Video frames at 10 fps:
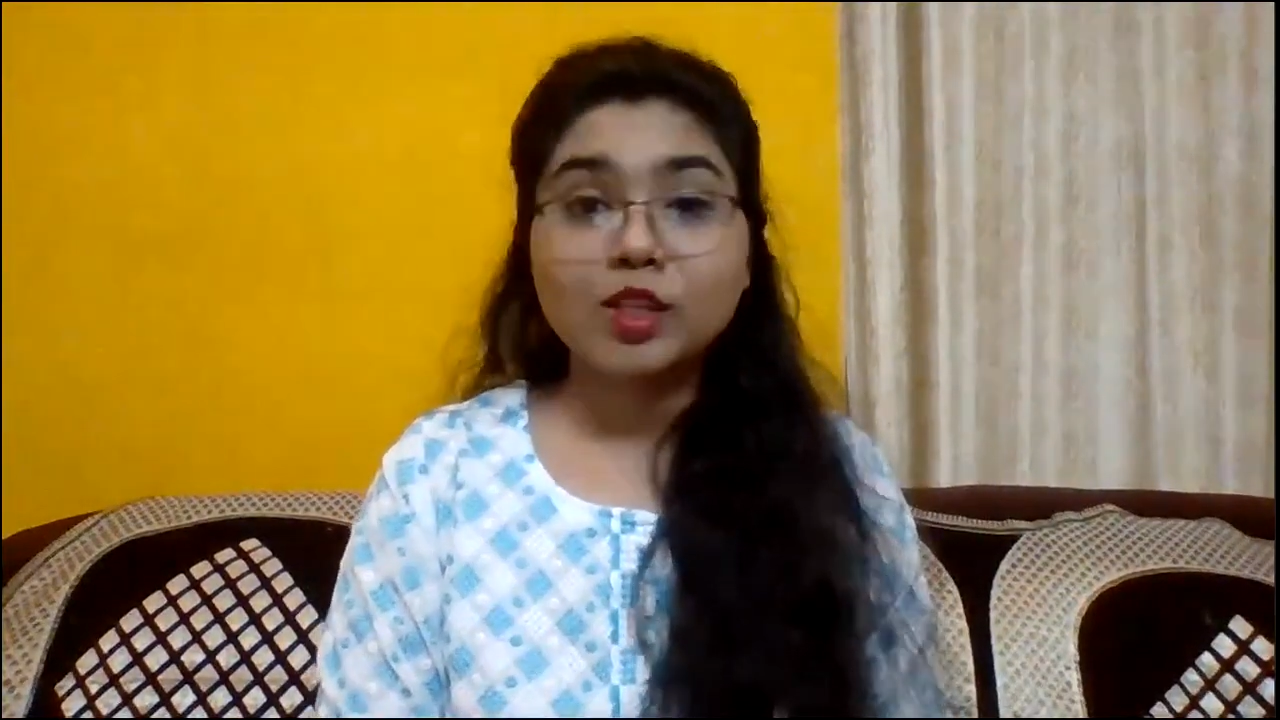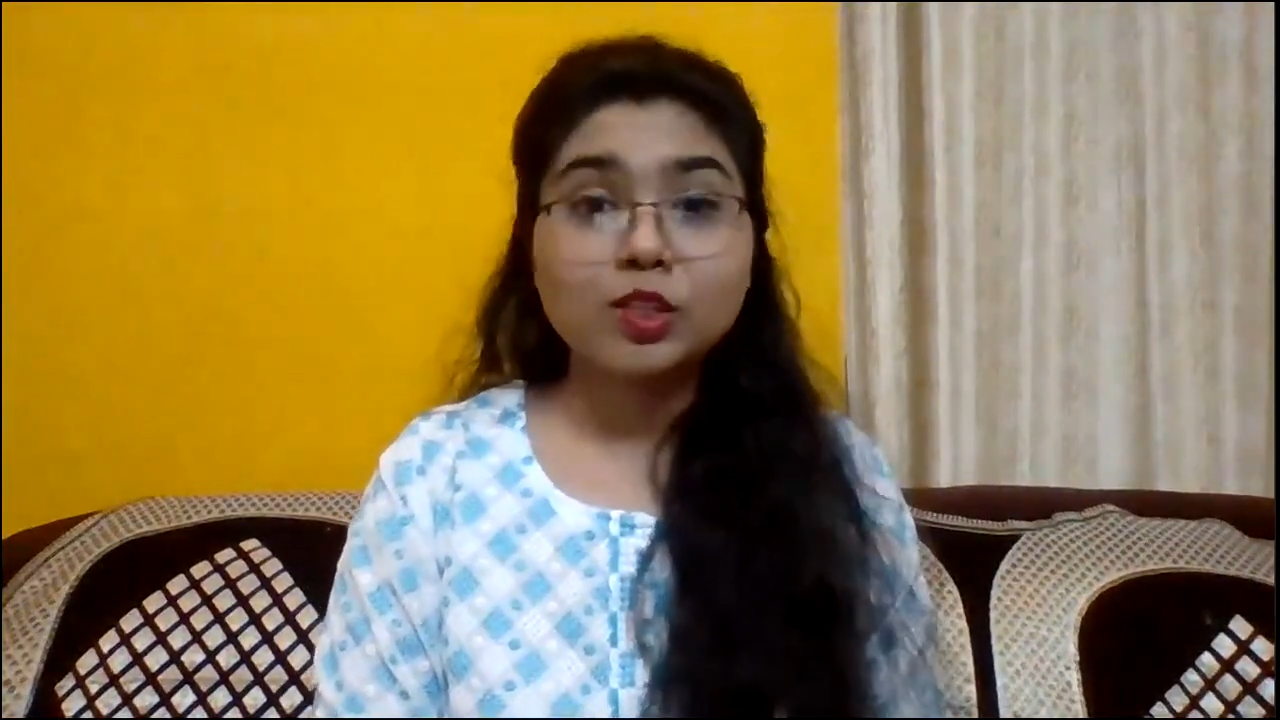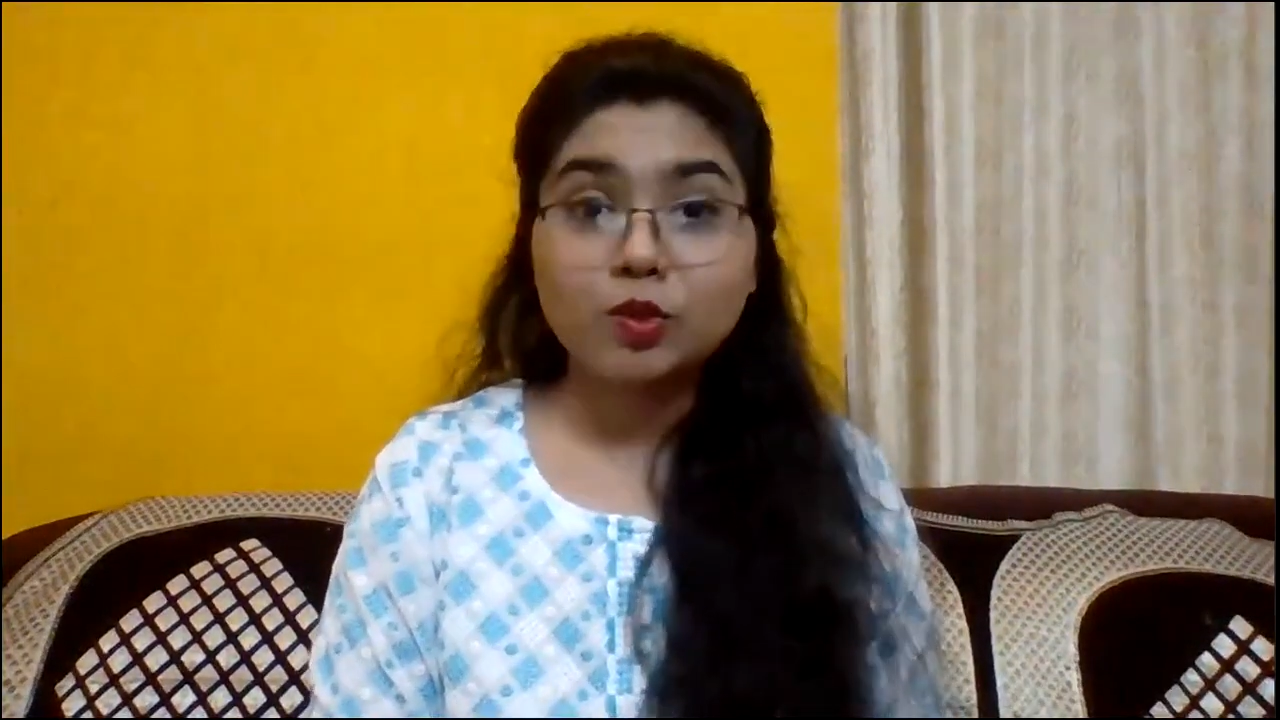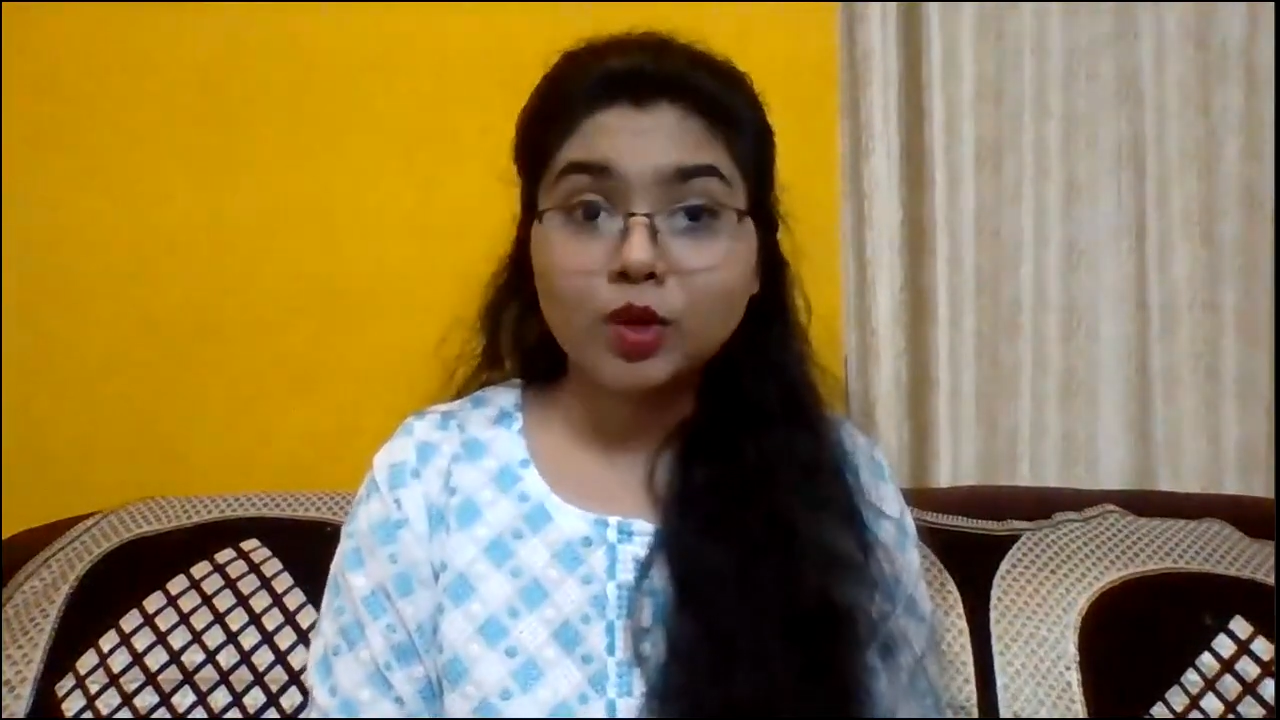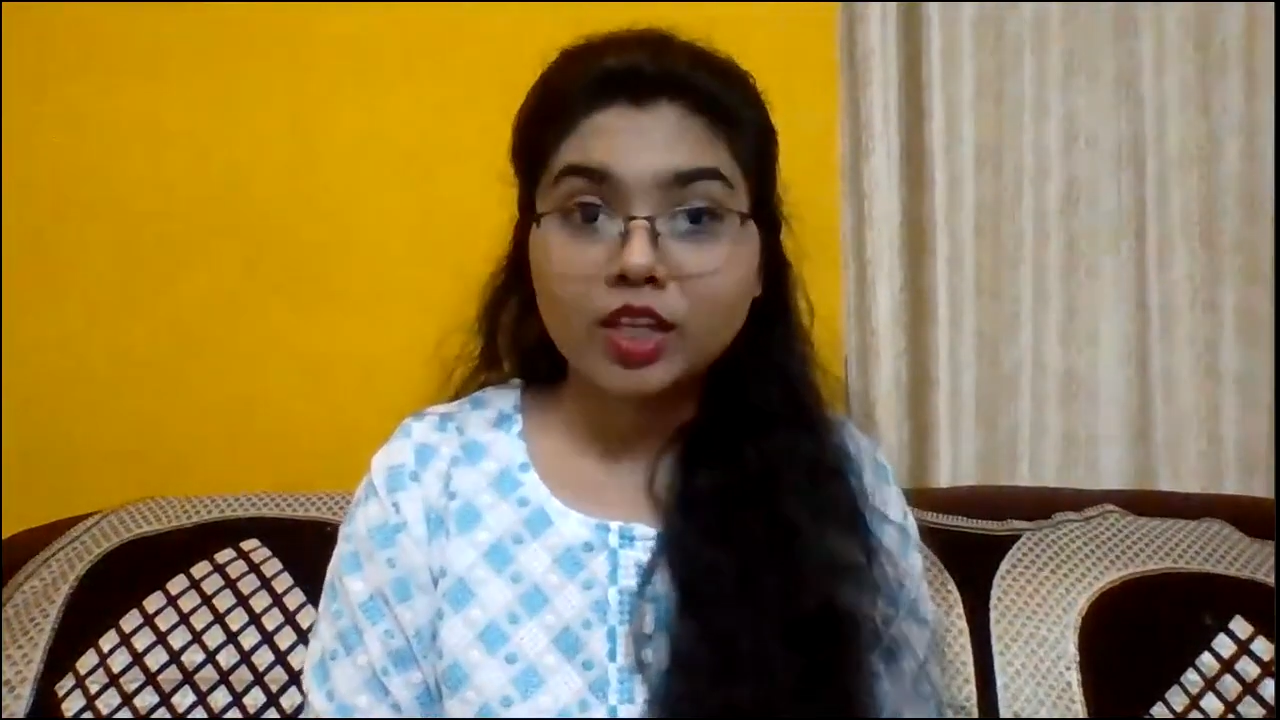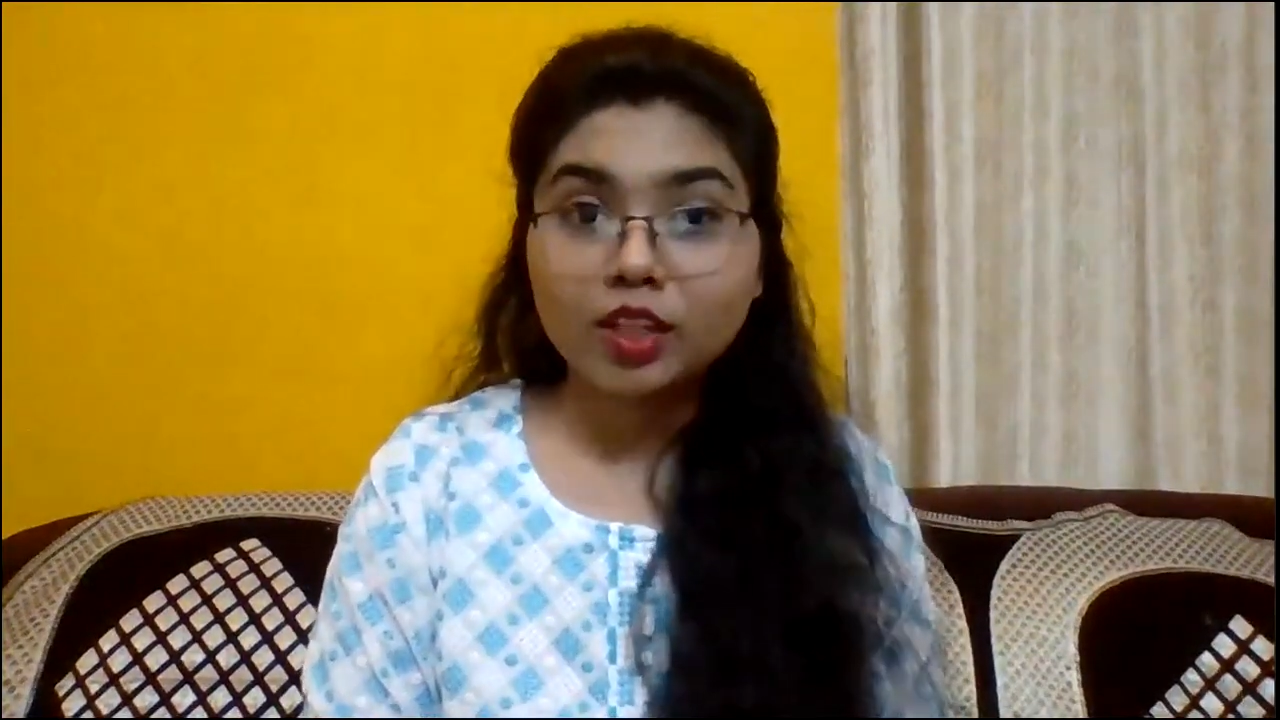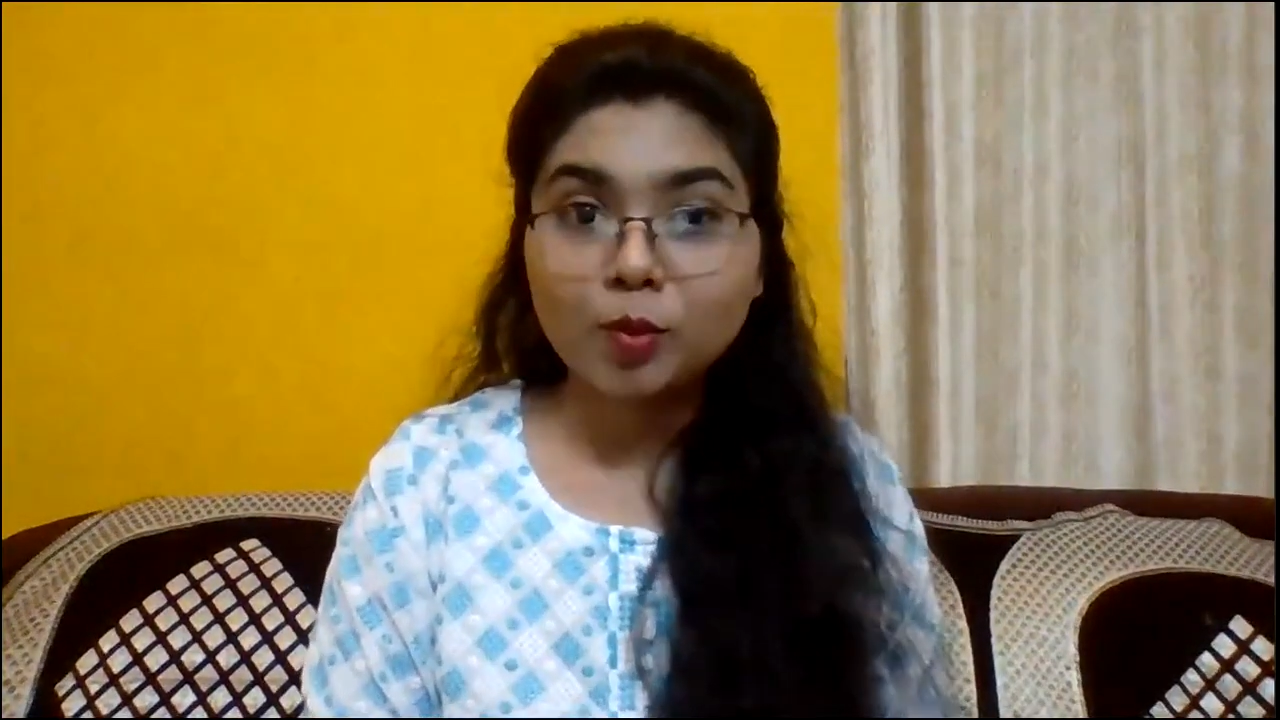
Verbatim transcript: So, what are the